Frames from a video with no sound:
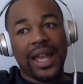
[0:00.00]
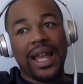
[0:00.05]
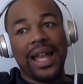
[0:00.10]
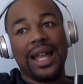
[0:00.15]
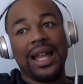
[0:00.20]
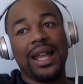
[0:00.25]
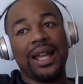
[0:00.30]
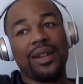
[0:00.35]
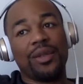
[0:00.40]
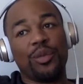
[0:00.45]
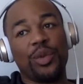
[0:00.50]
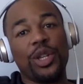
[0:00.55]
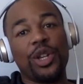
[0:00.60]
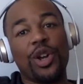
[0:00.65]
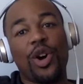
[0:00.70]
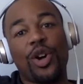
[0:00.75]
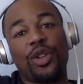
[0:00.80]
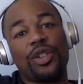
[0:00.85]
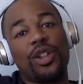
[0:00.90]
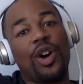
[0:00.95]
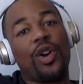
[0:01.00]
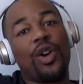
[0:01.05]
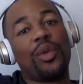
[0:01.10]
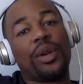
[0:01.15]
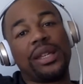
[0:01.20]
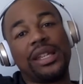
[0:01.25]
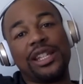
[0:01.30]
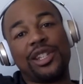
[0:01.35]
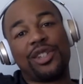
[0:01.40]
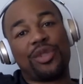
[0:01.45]
And we all know
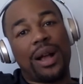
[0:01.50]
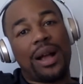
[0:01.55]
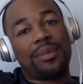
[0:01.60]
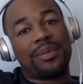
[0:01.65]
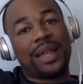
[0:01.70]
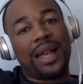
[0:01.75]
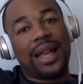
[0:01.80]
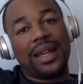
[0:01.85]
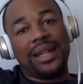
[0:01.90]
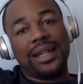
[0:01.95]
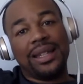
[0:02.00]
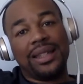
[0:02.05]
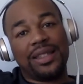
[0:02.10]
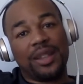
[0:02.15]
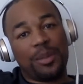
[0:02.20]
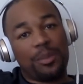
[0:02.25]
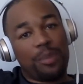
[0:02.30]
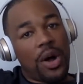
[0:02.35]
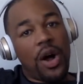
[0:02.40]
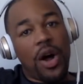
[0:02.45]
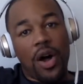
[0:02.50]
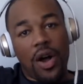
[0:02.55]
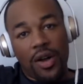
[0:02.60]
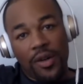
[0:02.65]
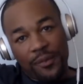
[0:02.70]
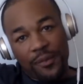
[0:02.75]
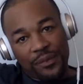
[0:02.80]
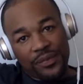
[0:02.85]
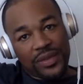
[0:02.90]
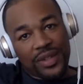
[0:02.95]
when he dropped that Ether
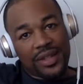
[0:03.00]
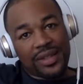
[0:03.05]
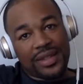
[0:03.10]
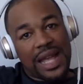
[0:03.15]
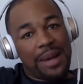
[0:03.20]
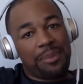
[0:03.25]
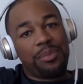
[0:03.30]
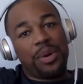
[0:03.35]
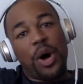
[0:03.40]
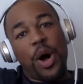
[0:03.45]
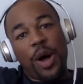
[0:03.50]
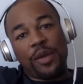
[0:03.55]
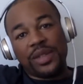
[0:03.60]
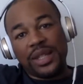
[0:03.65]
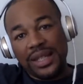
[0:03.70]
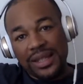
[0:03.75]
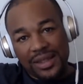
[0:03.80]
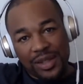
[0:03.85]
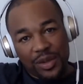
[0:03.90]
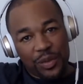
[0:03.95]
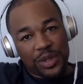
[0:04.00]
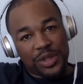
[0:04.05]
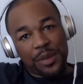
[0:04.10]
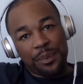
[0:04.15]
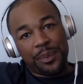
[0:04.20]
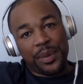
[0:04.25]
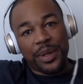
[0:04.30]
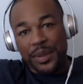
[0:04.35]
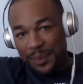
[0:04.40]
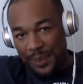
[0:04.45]
Ball, that ball of Ether with the
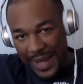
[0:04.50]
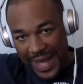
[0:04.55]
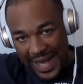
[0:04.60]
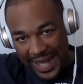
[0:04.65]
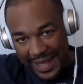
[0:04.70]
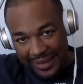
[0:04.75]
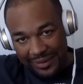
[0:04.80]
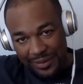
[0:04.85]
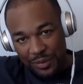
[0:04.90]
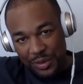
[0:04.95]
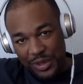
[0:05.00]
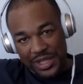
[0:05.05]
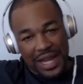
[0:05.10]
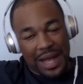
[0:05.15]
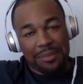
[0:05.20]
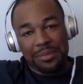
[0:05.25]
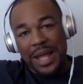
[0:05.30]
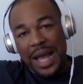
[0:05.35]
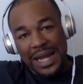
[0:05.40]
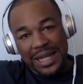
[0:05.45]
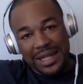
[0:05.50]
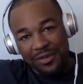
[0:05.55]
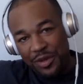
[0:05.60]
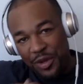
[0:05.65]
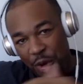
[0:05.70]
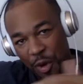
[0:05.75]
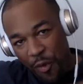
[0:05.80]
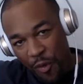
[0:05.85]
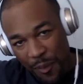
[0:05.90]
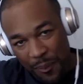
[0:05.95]
book bag, which I'm not even
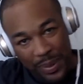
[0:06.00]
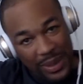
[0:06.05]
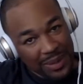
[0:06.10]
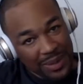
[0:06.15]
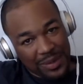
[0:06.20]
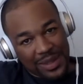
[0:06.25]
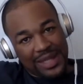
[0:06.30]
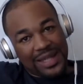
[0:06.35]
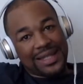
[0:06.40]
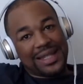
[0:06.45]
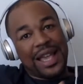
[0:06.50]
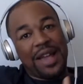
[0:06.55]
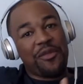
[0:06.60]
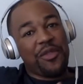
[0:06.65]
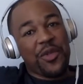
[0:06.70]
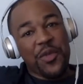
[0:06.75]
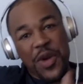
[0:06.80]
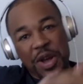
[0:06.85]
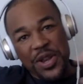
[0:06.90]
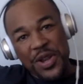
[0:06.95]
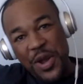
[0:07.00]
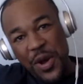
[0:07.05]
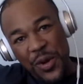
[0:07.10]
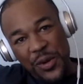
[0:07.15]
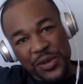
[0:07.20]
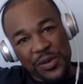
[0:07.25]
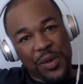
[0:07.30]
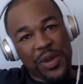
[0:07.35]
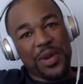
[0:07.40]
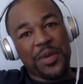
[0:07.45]
going to repeat because everyone
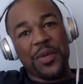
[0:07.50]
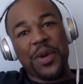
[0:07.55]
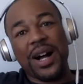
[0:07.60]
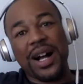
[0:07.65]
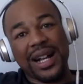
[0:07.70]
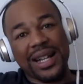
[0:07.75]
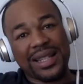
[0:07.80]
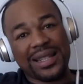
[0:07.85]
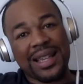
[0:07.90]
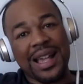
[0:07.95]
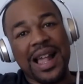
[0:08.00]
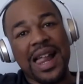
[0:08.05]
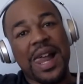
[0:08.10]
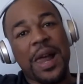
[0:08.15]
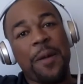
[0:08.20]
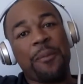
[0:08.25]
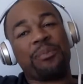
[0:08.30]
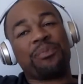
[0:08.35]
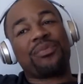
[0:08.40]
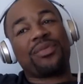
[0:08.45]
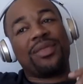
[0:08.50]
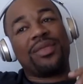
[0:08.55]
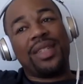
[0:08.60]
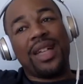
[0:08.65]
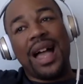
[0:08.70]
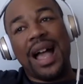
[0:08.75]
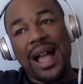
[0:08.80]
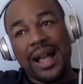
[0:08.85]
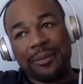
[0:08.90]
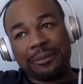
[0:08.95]
knows what it was.
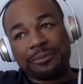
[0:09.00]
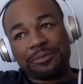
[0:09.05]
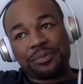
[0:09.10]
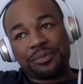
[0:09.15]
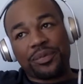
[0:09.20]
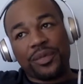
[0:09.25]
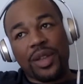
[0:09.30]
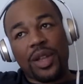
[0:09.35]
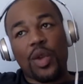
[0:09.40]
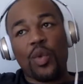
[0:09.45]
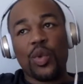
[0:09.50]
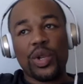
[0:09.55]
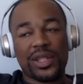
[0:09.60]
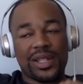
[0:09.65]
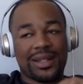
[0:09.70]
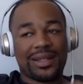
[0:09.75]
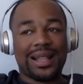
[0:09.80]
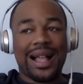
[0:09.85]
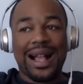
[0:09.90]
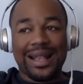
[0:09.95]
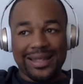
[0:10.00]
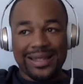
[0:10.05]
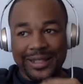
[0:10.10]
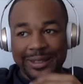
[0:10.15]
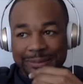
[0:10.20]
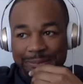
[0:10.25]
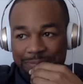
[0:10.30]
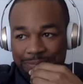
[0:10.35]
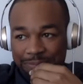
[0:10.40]
That was classic.